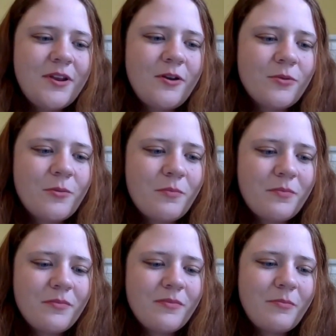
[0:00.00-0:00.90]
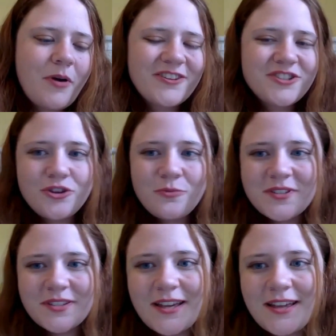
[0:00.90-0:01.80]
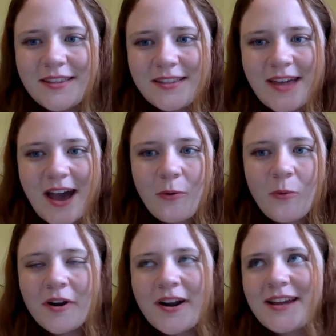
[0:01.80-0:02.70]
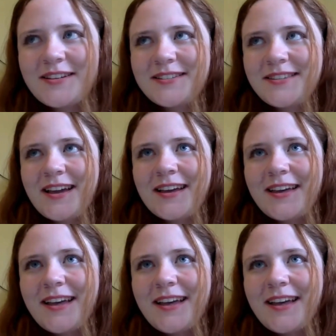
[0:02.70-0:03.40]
you know, the posthumously that award, and I yes. just think